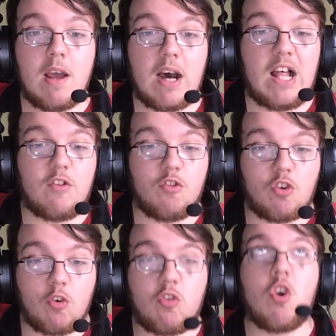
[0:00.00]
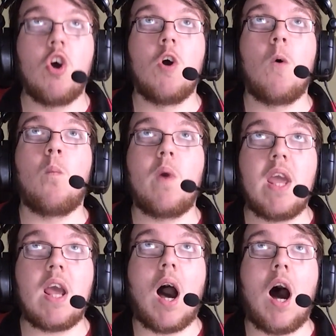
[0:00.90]
And as a result,
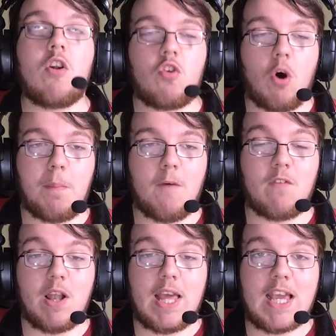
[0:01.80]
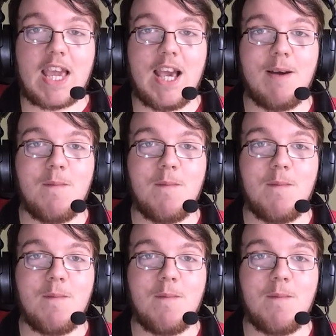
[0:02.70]
we are top of the league.